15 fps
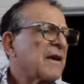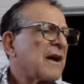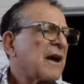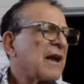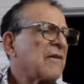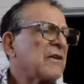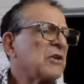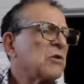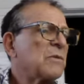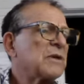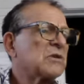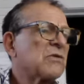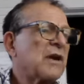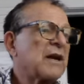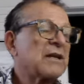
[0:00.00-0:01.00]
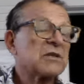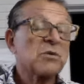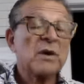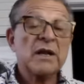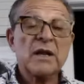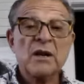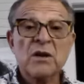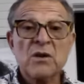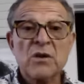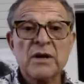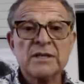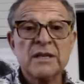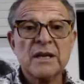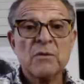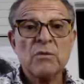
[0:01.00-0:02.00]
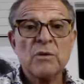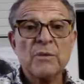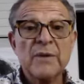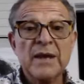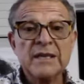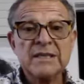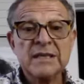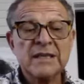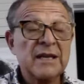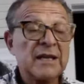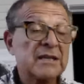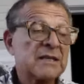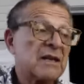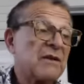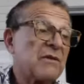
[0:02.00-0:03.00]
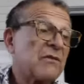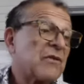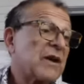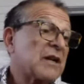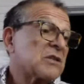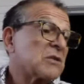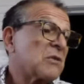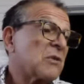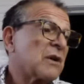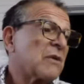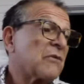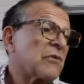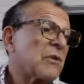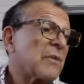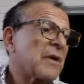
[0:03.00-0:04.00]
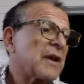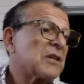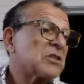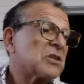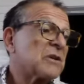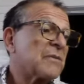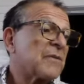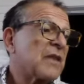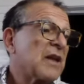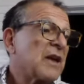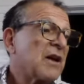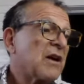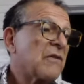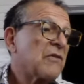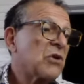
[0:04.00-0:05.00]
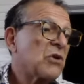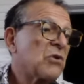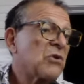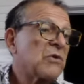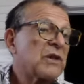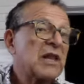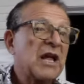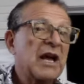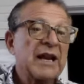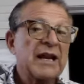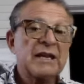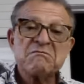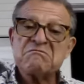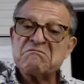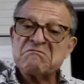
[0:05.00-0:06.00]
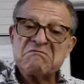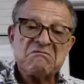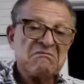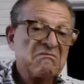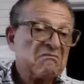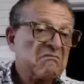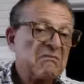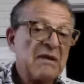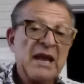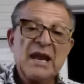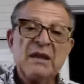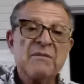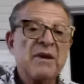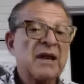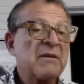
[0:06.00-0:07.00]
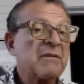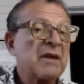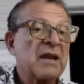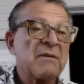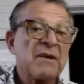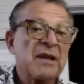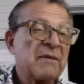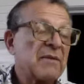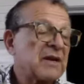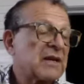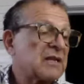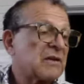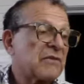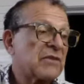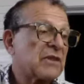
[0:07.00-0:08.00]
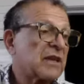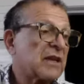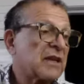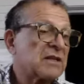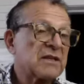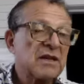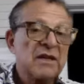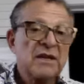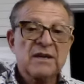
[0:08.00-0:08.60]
I have endometriosis. What can cause that? Well, basically, it's an infection or inflammation of the uterine lining. Many different things.